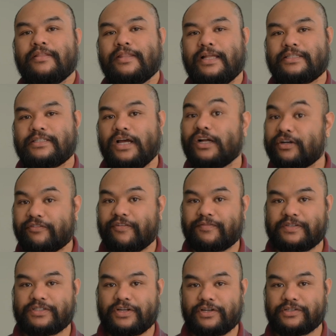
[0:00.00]
that's under
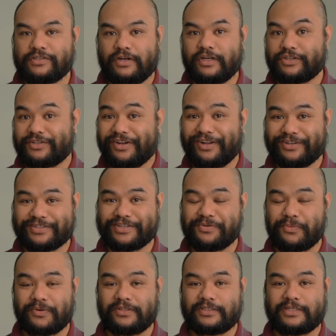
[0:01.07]
$1,500 in the
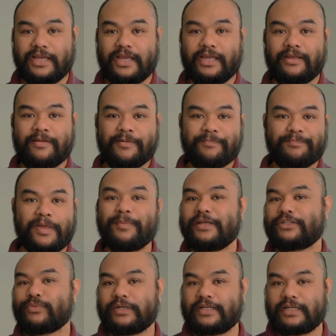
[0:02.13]
world today. Maybe in
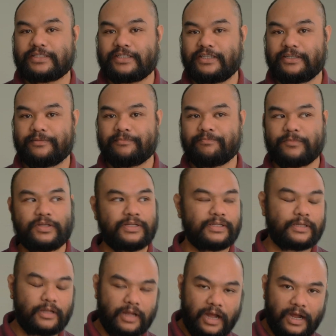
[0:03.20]
2019 you
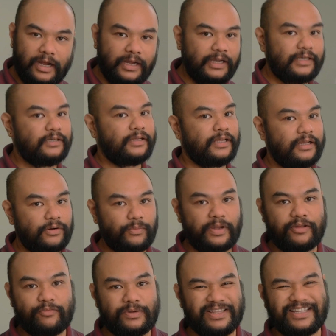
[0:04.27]
can kind of get
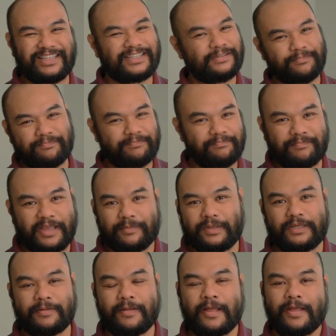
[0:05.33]
away with it,
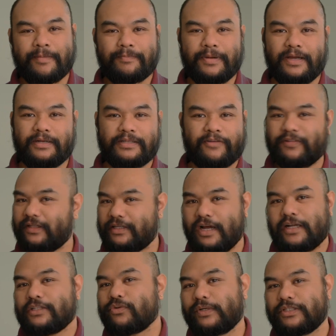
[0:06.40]
maybe, but definitely
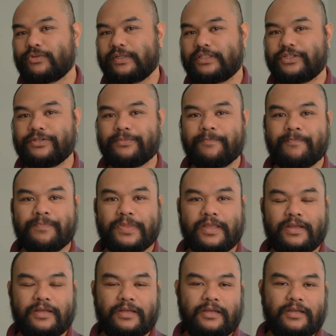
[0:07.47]
not in 2022.
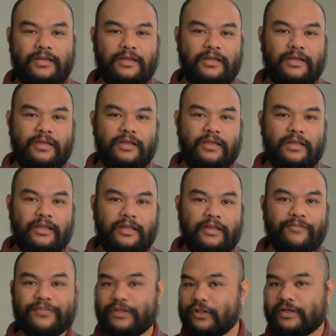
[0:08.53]

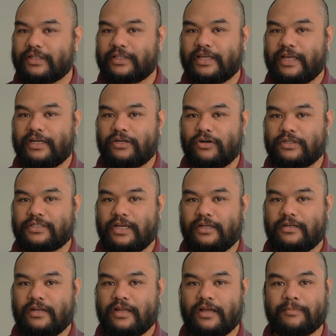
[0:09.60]
If you look at the Canon
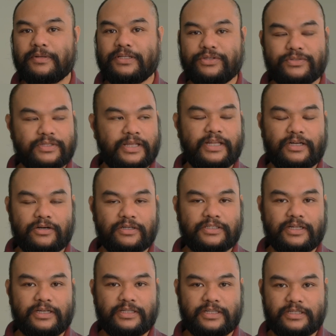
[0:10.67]
R10, I'm going to use the Canon
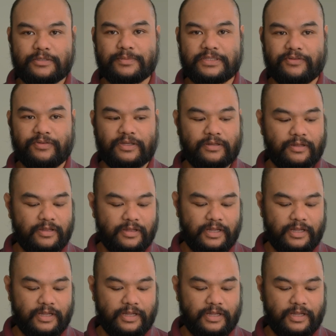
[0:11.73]
R10 in this specific